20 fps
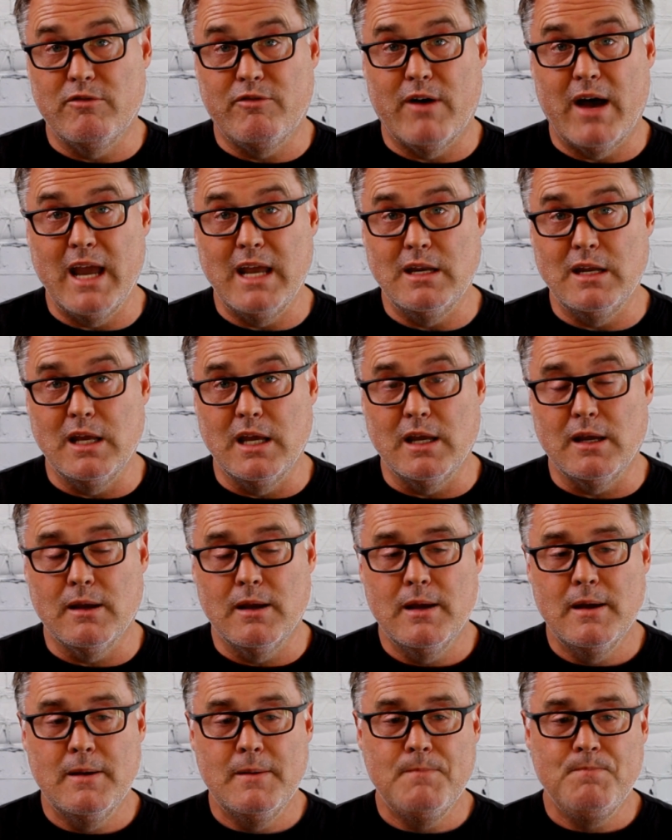finding.
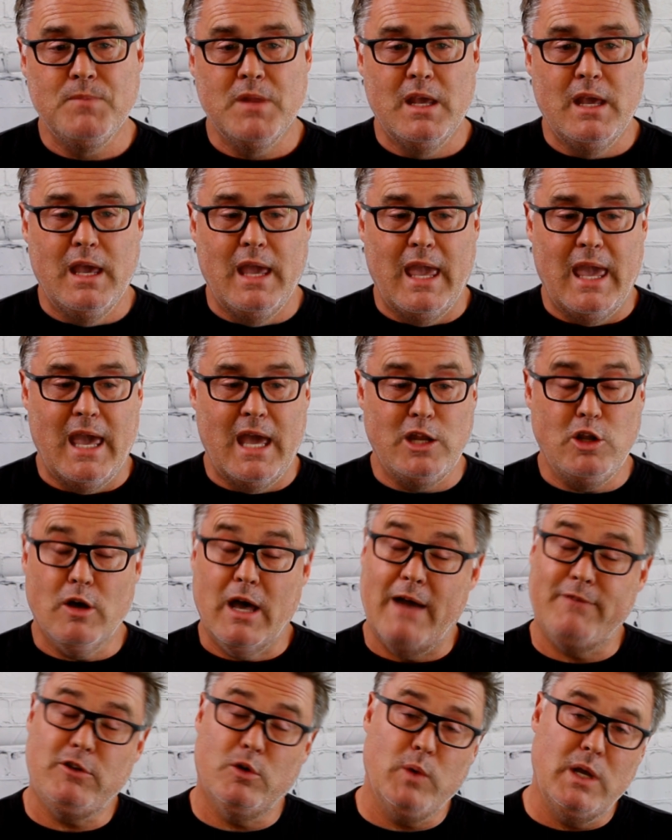And you'll
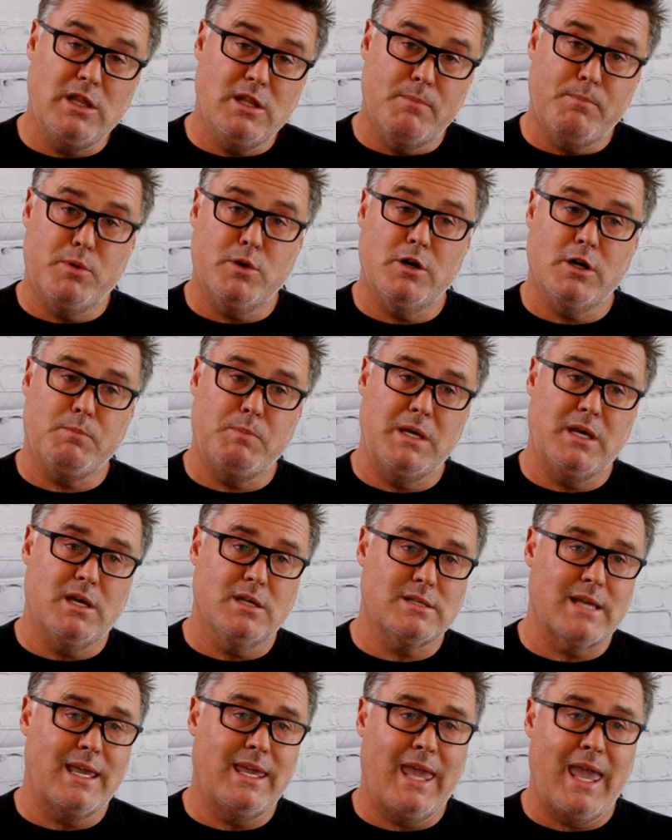have to read the book
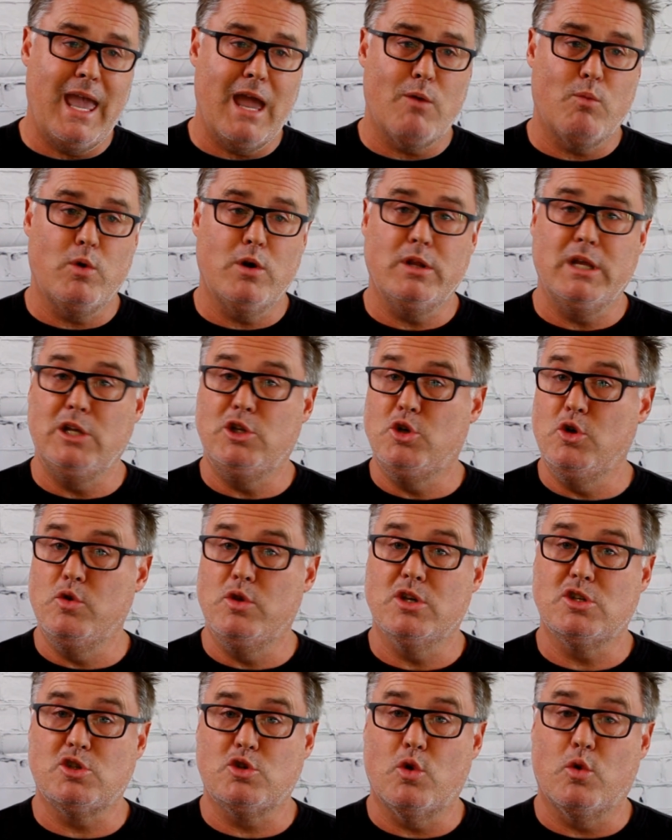because I can't really do
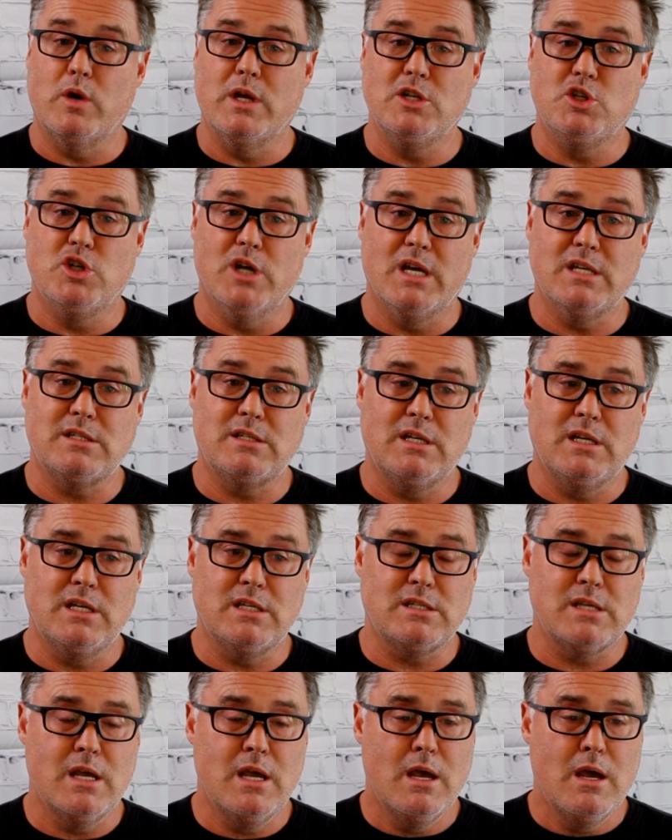the story
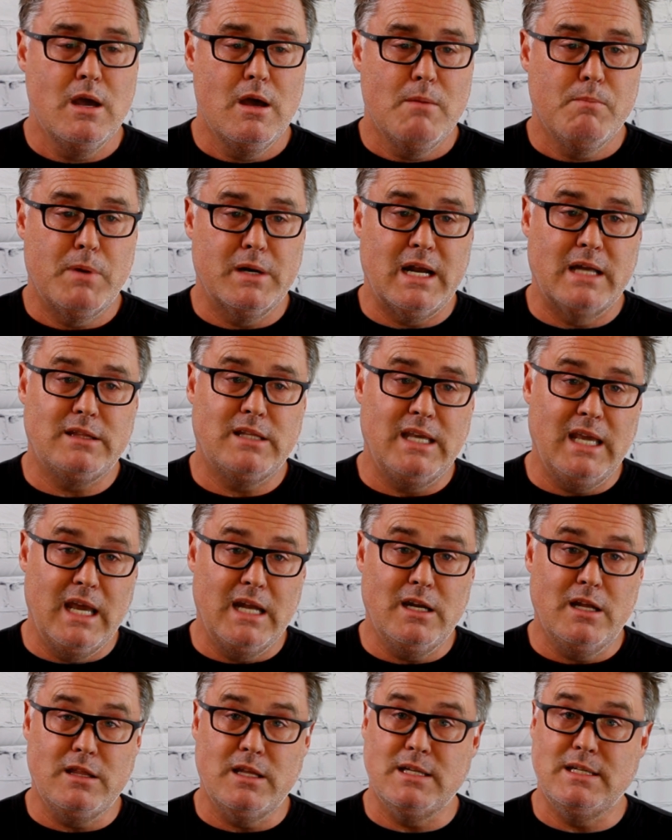justice, but at the end
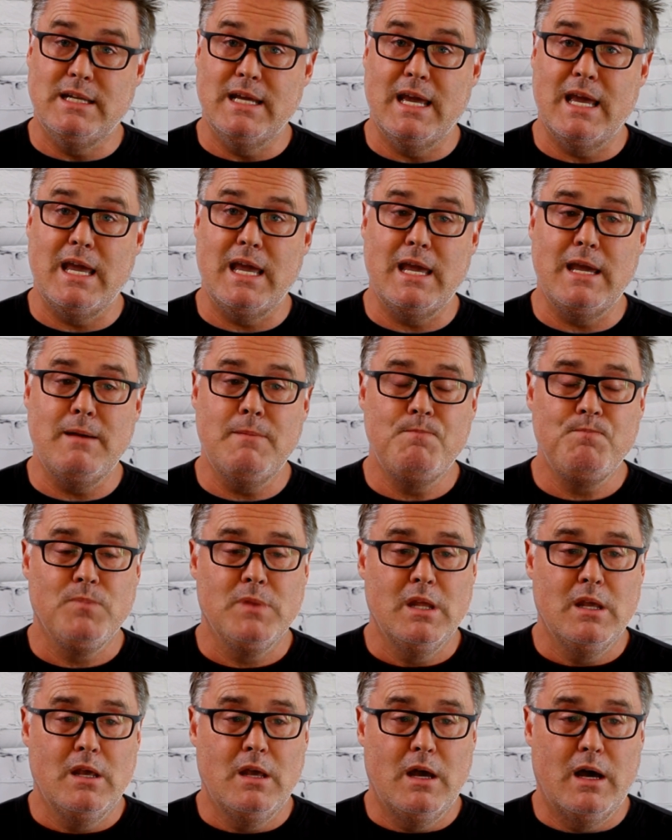of the day,
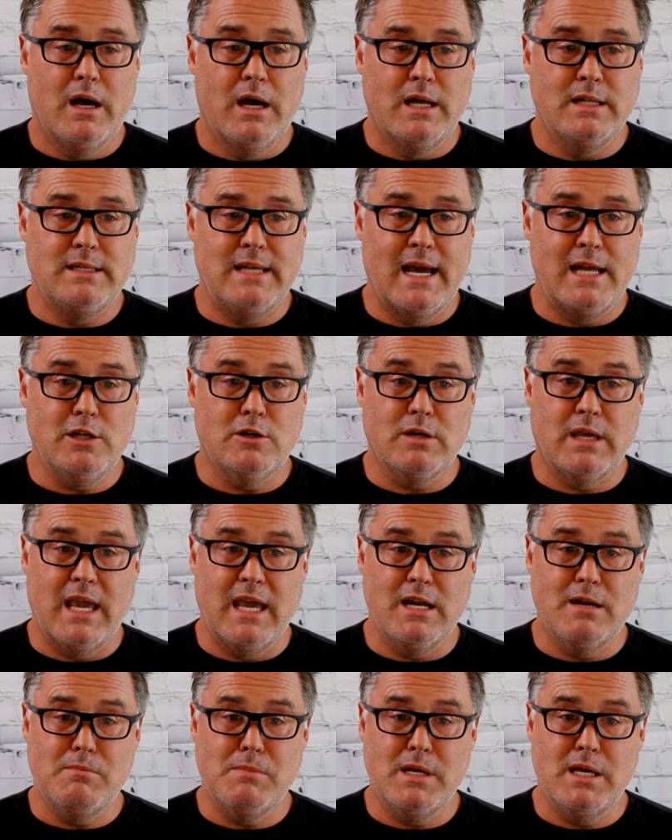Daniel
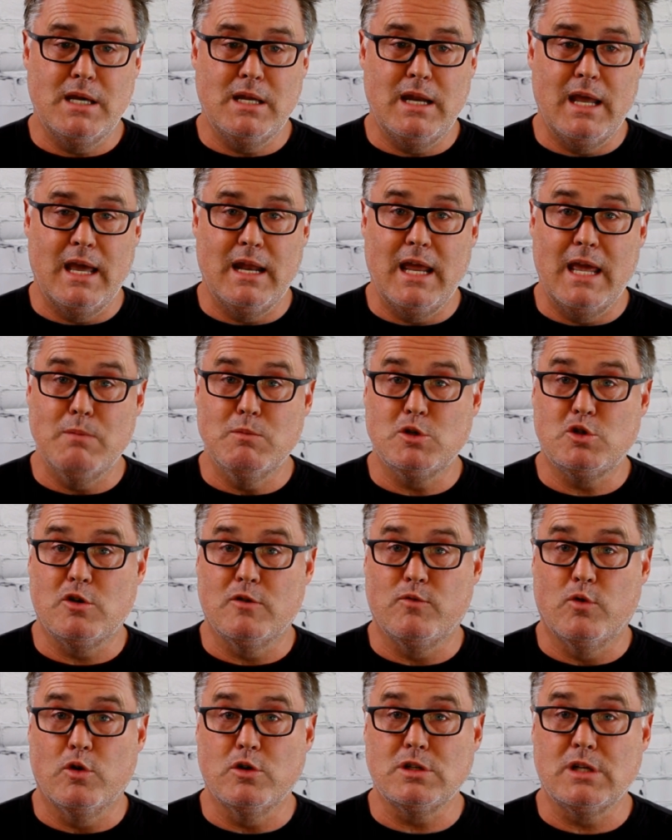Kahneman and Amos
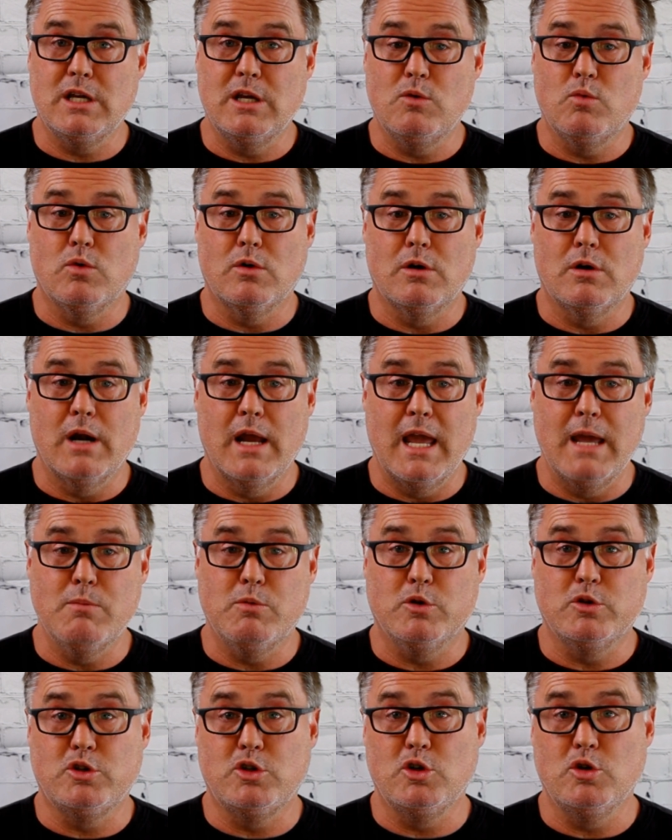Tversky were
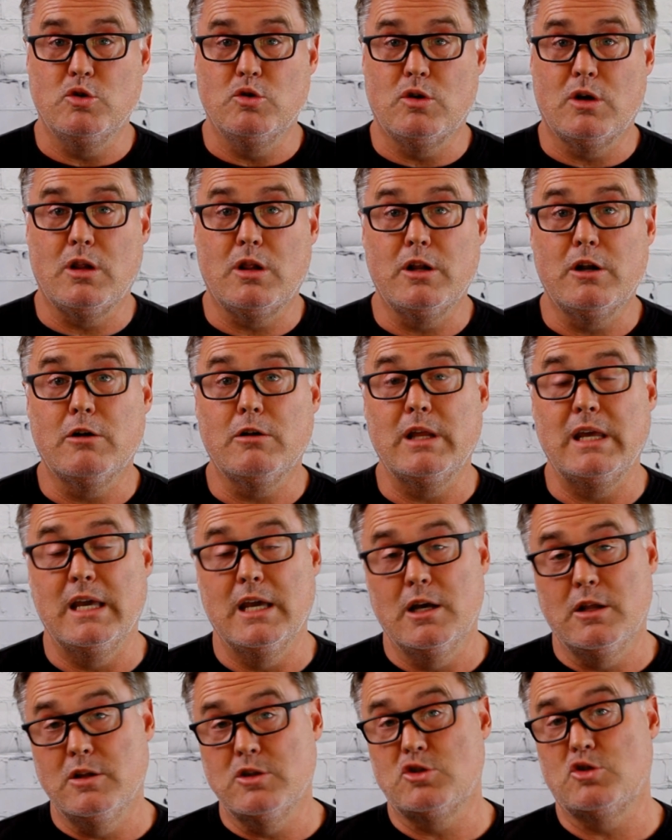able to clearly
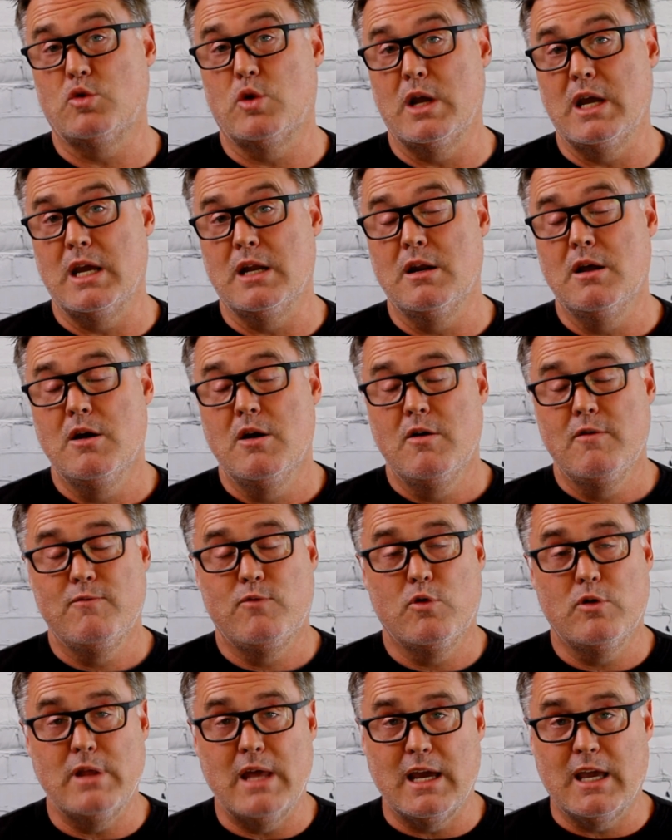illustrate
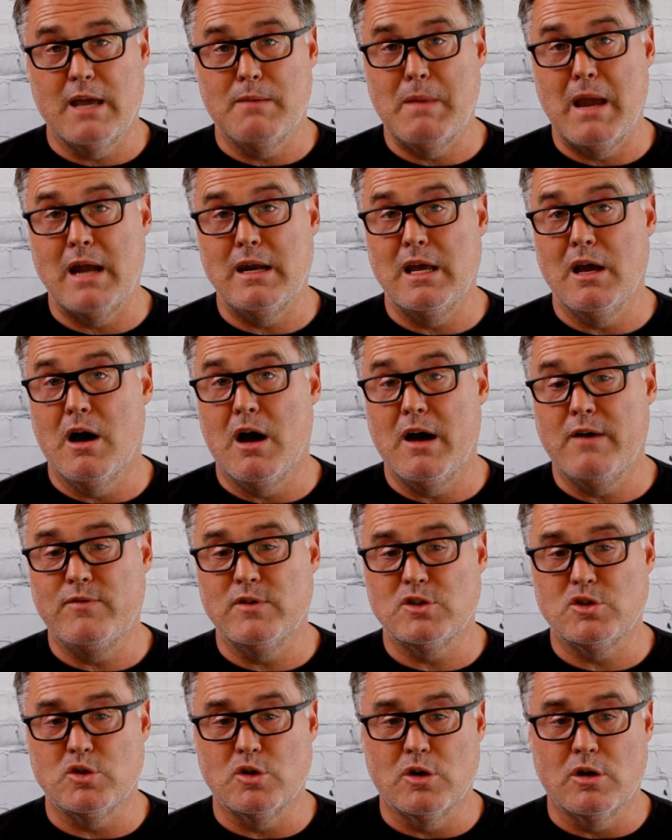for that commanding
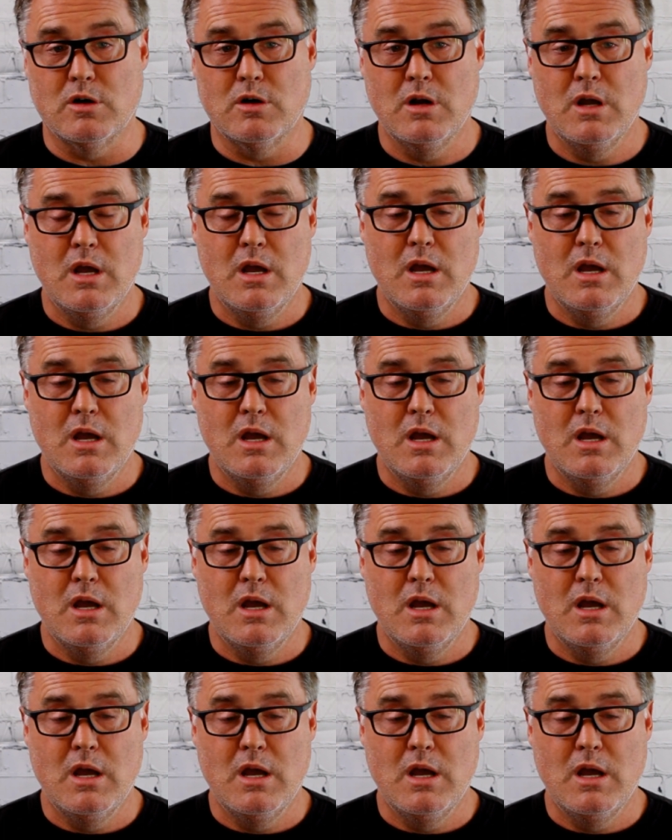officer